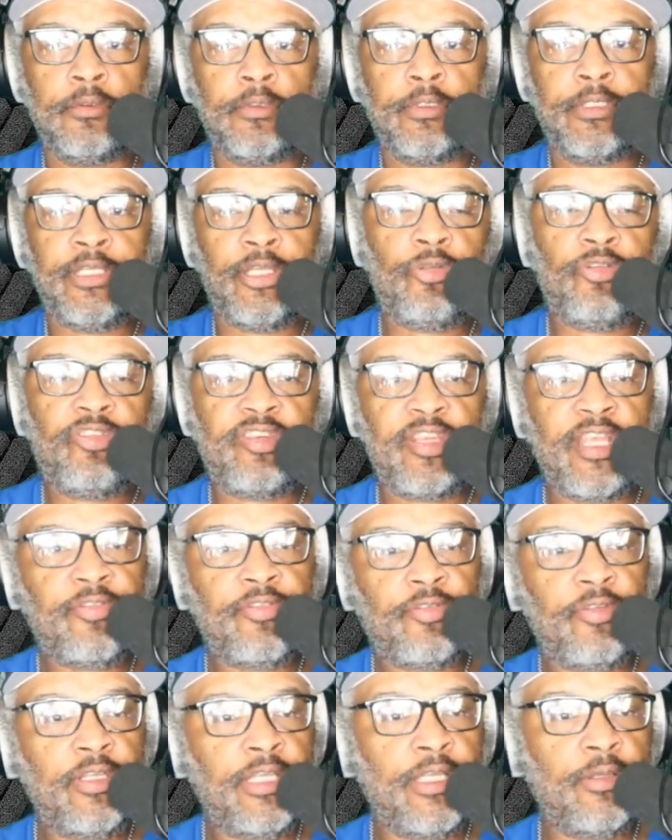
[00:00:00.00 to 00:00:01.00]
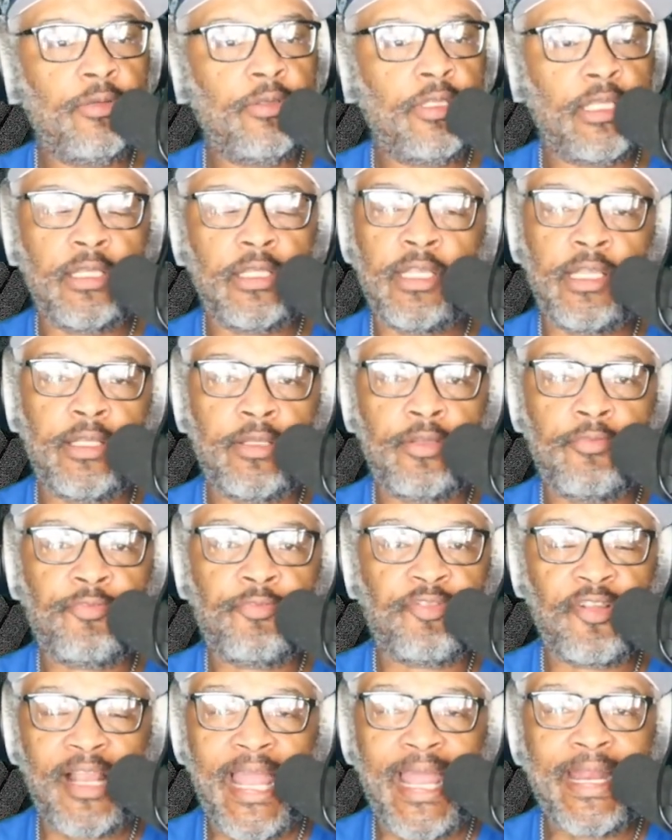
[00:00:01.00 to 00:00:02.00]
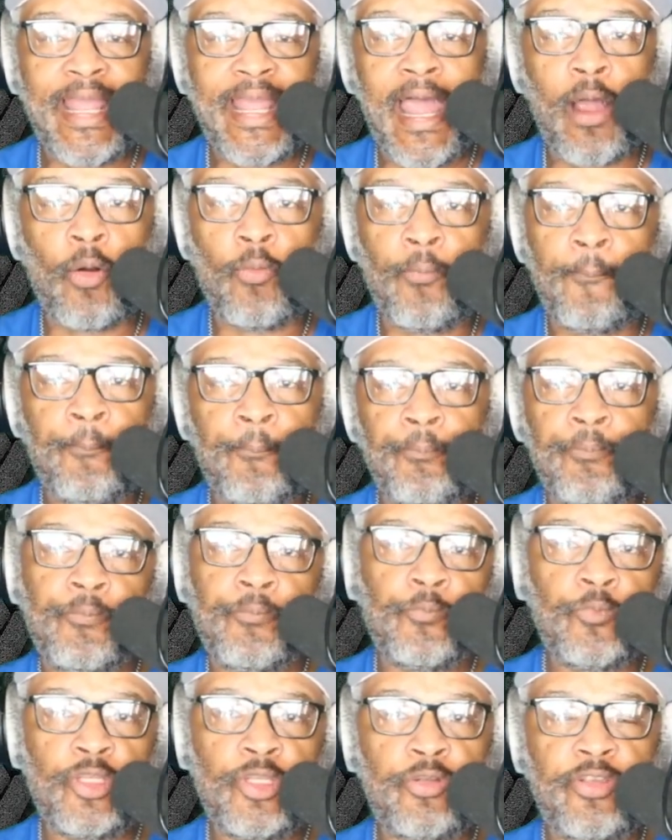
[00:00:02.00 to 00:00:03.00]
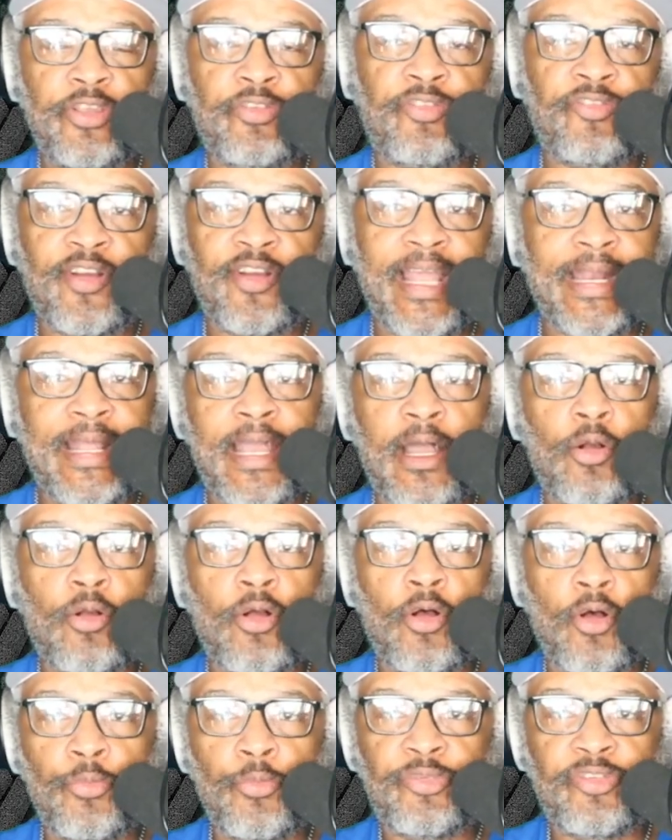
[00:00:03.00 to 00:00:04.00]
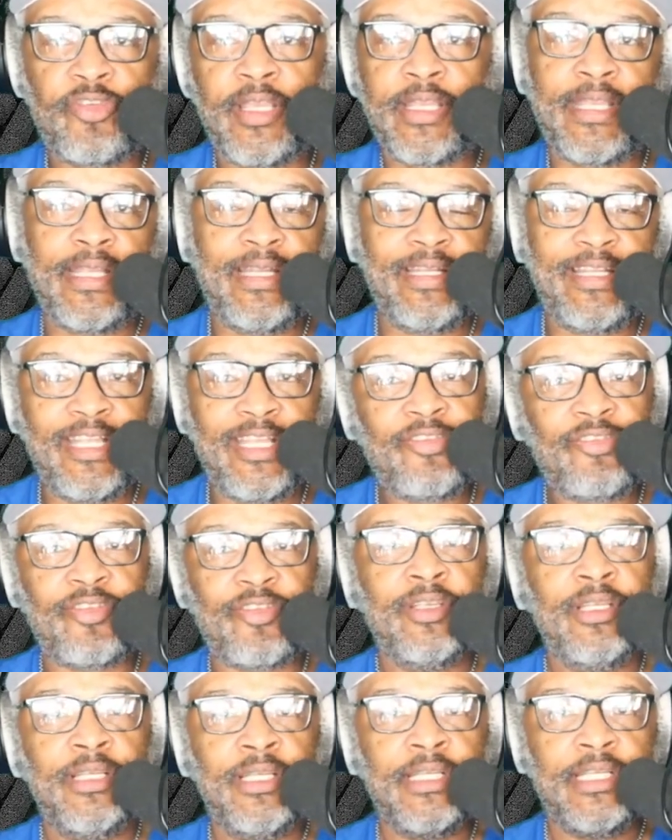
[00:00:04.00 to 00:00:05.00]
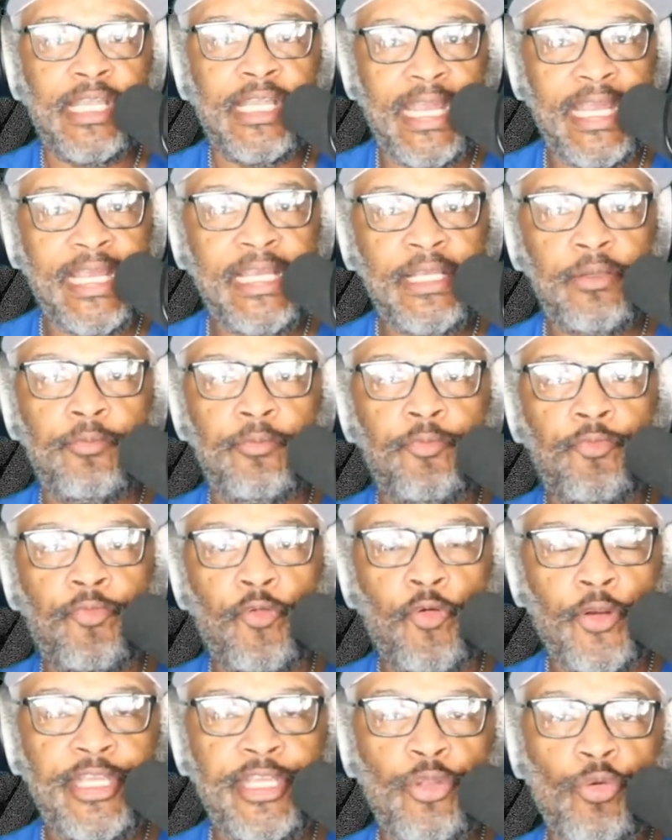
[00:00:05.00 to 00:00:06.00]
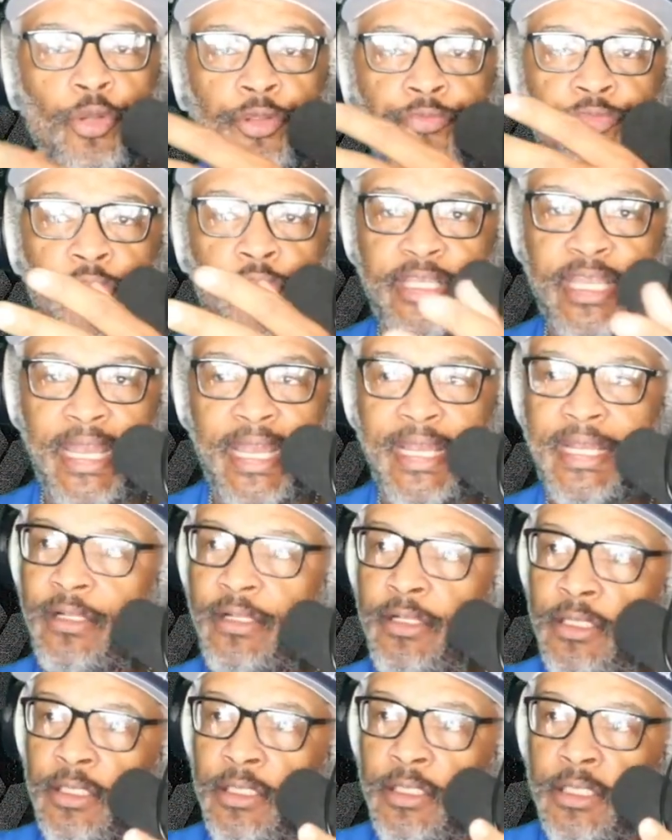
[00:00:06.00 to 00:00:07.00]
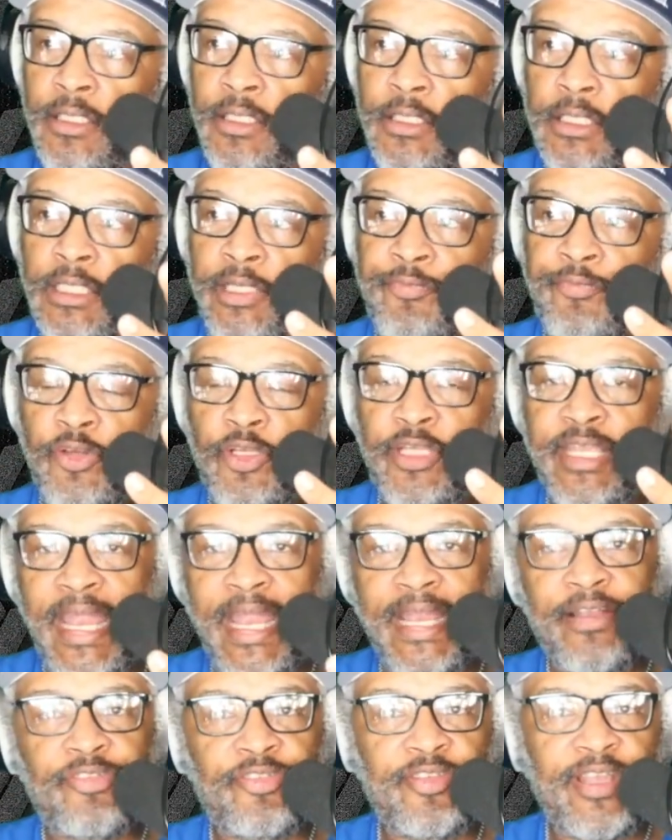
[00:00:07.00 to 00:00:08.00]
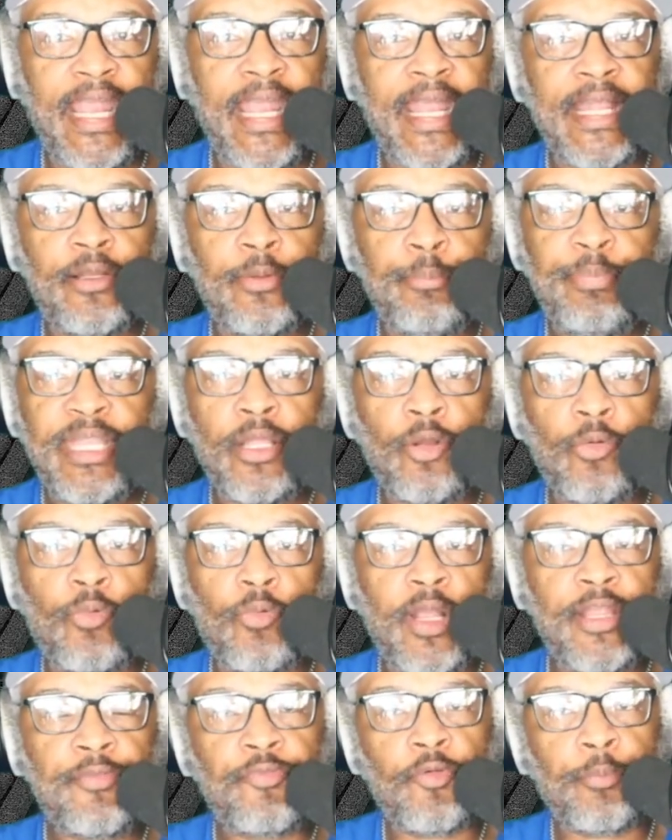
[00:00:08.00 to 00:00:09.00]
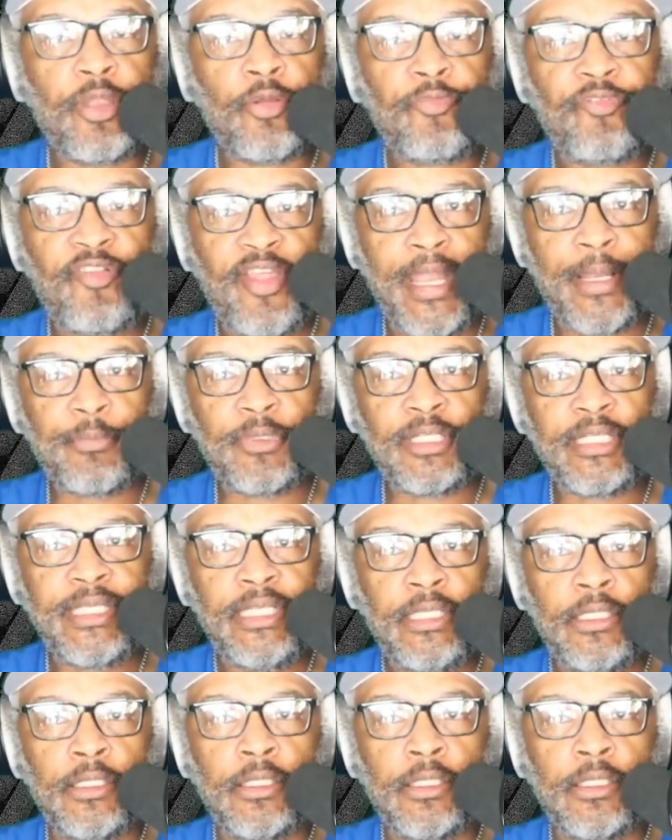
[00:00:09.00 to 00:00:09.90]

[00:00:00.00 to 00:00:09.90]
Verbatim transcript: You just flat out homesick, and this ain't for you. If you can't stand to be away from your family